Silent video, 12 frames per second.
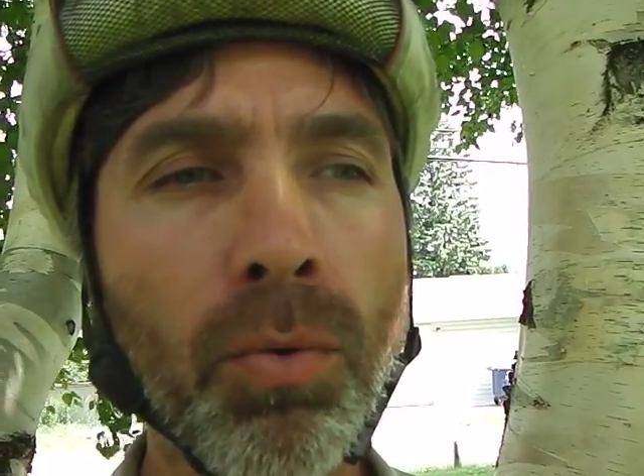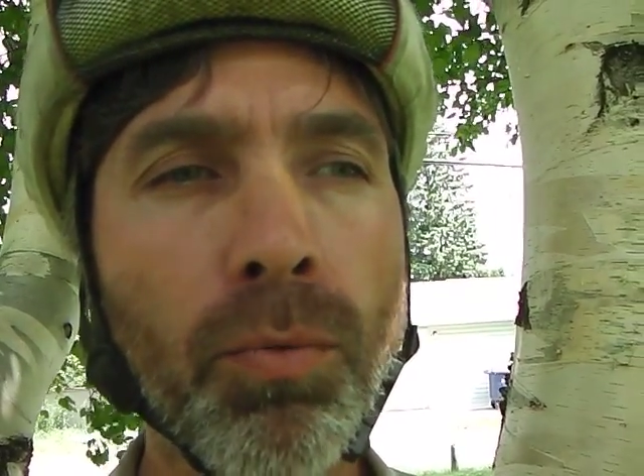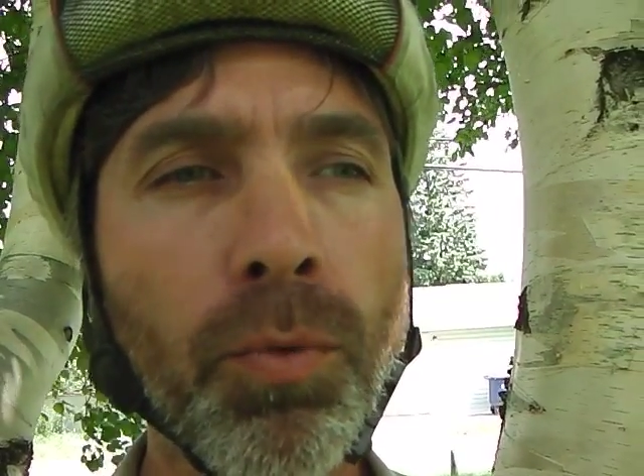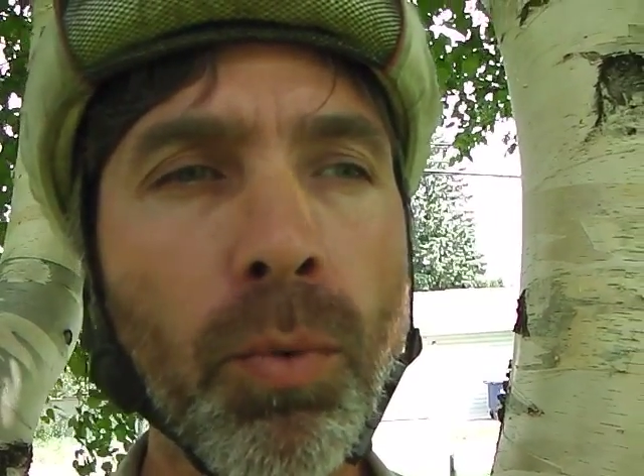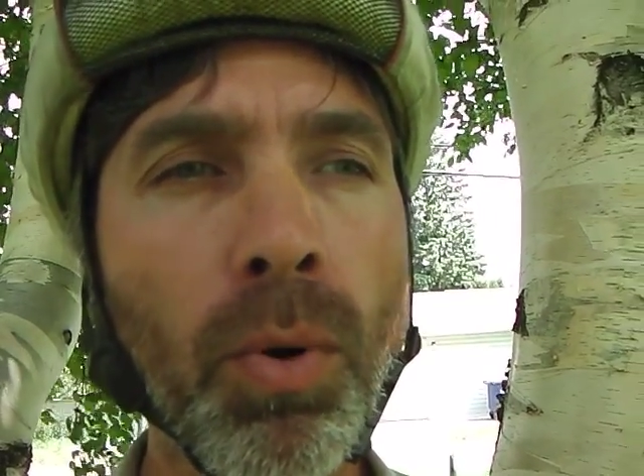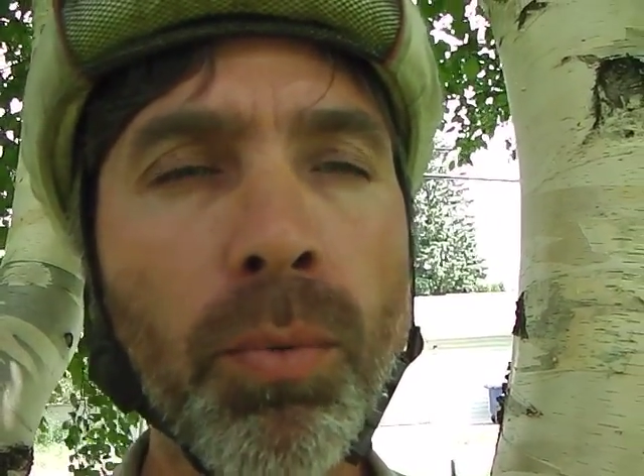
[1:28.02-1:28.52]

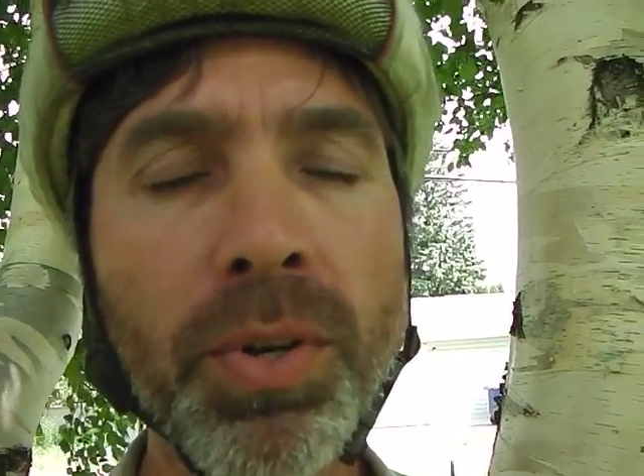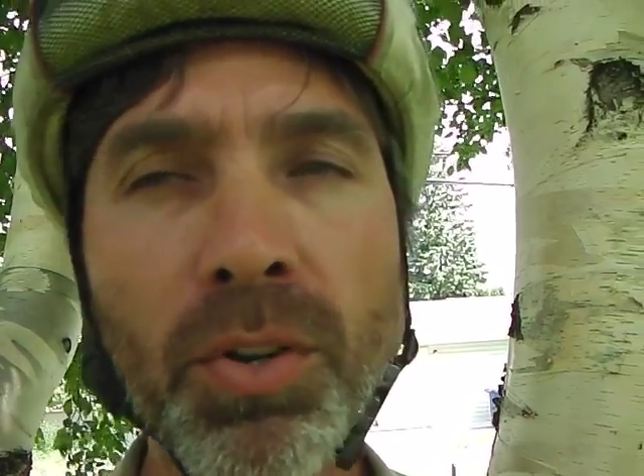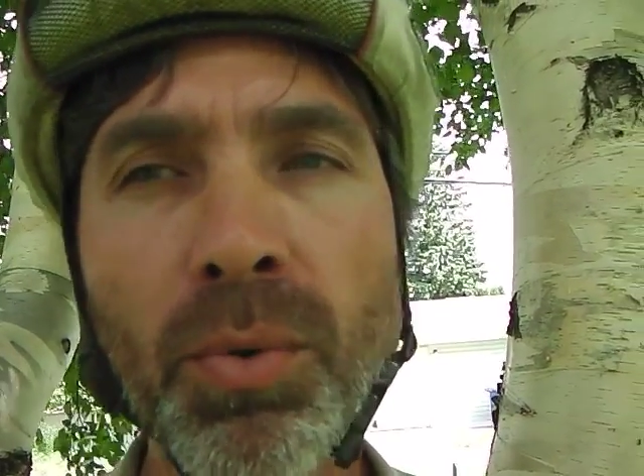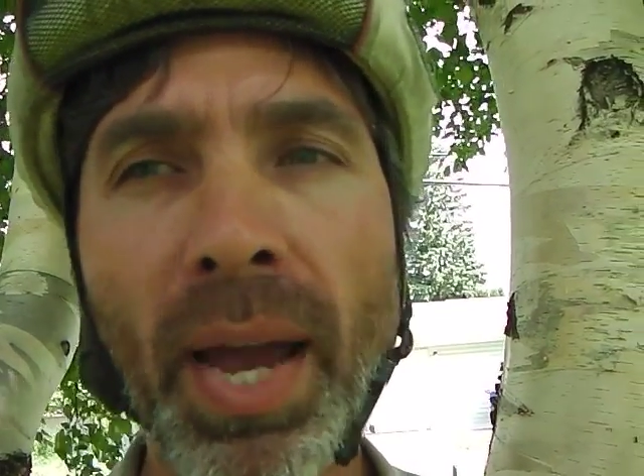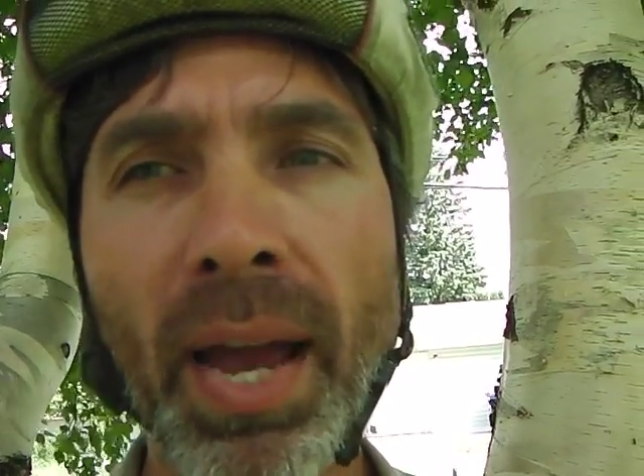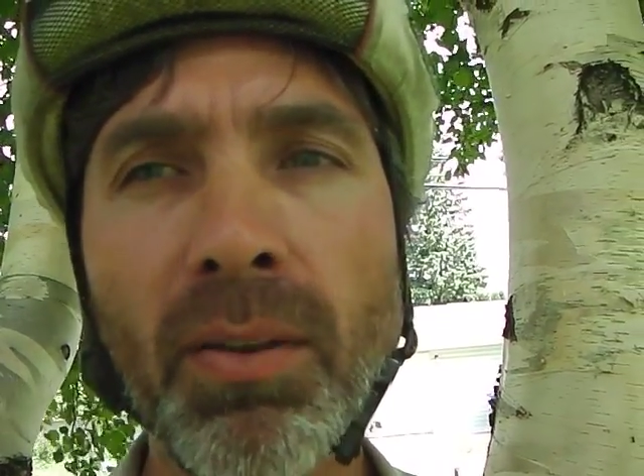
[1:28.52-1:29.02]
for what we
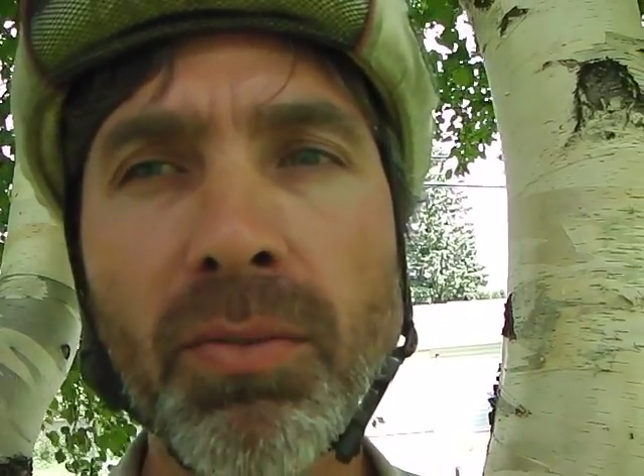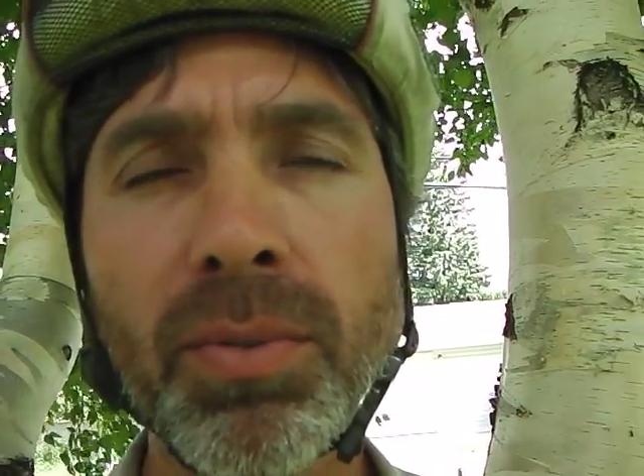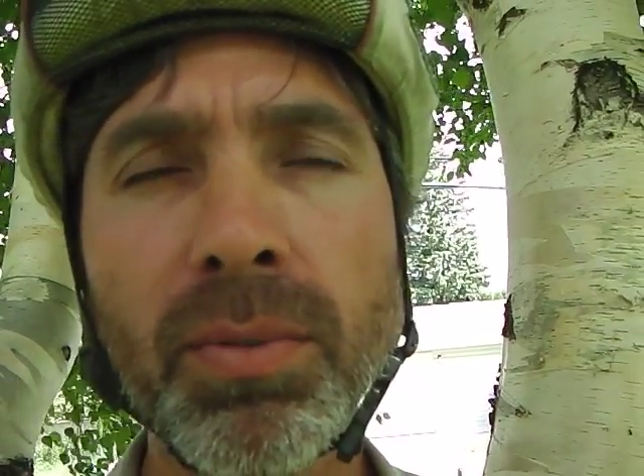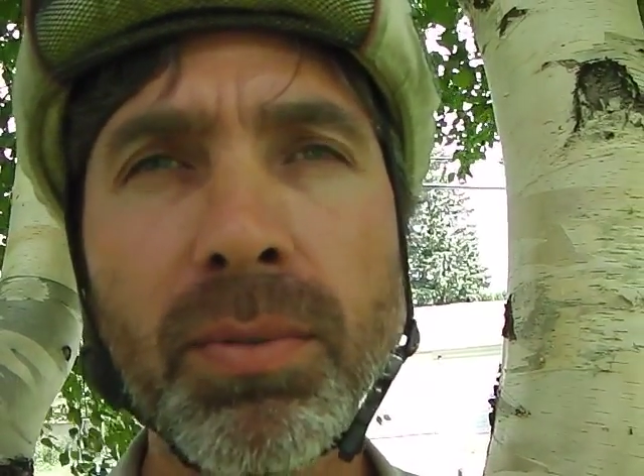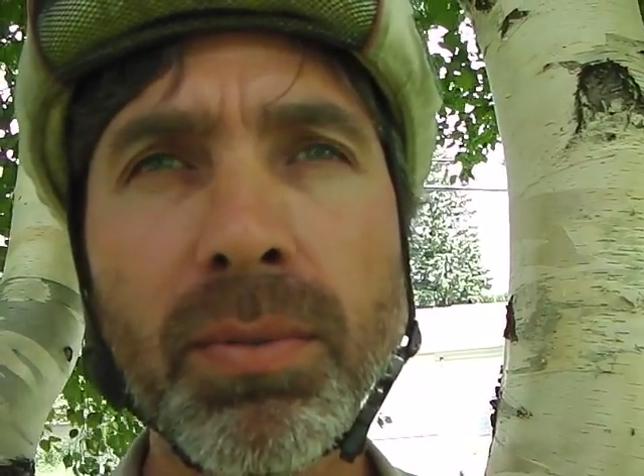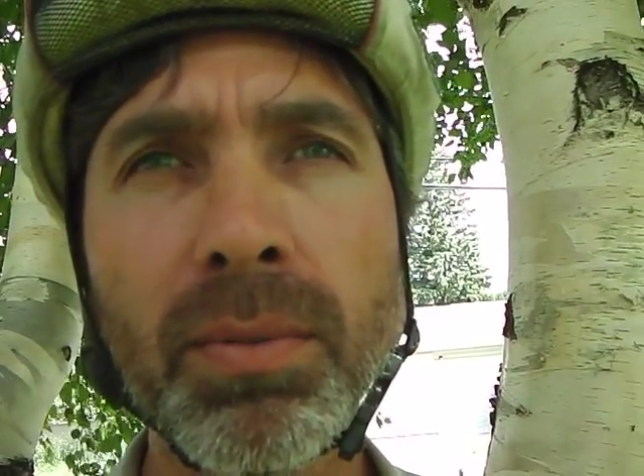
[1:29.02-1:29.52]
do have.
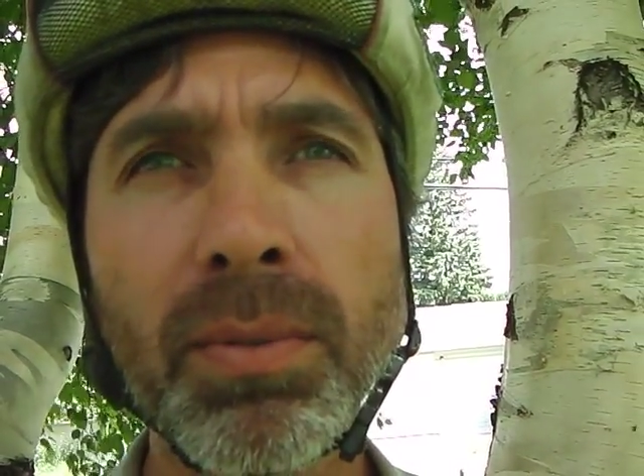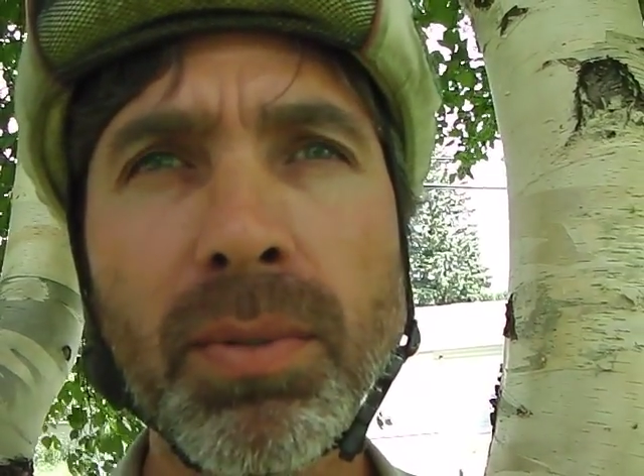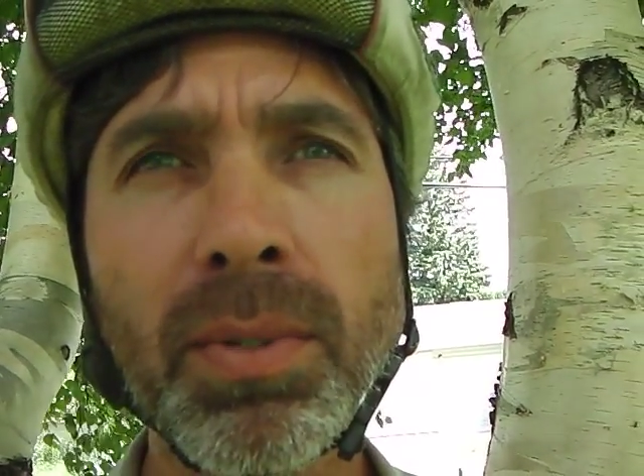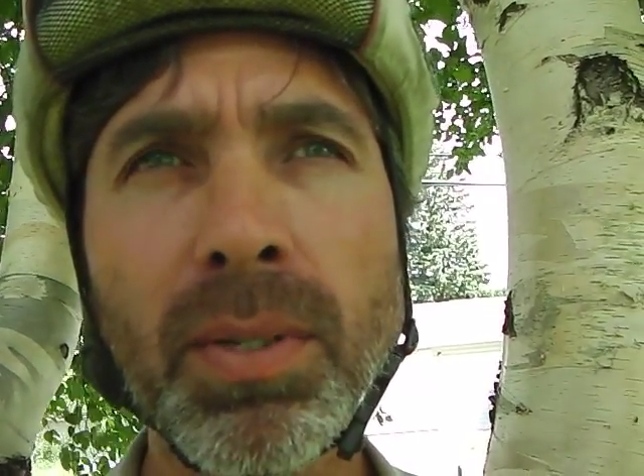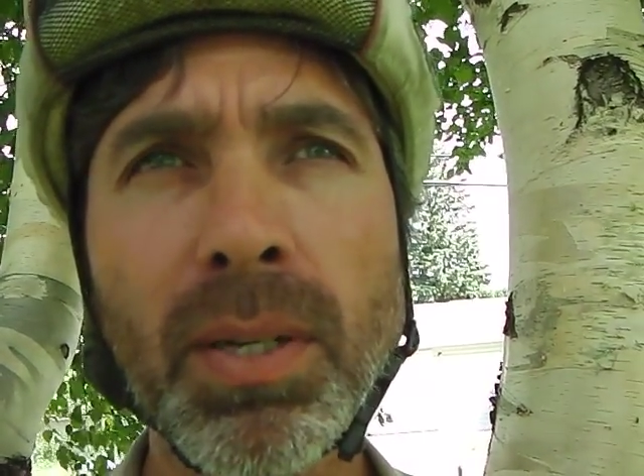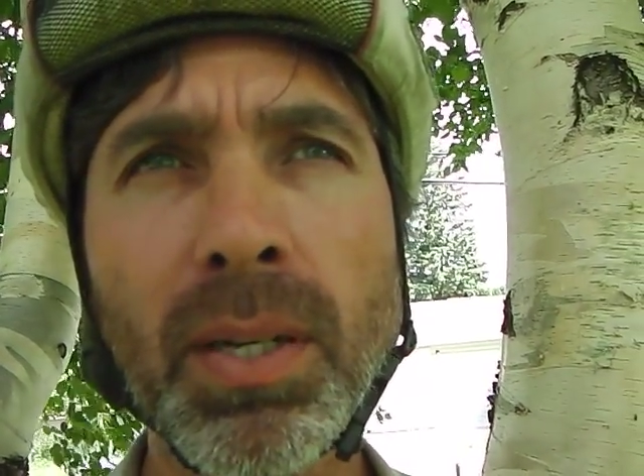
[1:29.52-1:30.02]

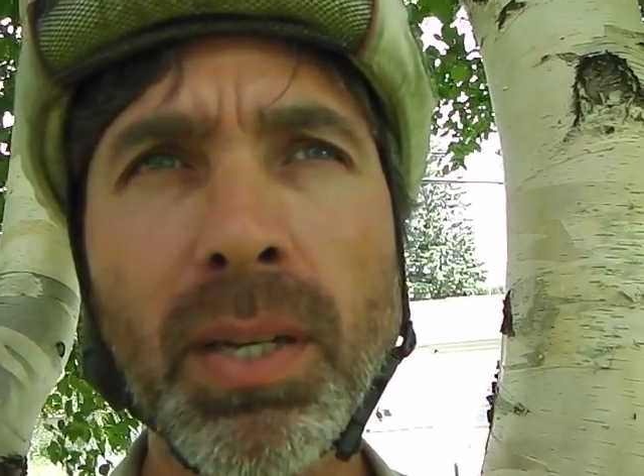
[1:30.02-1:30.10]
Uh,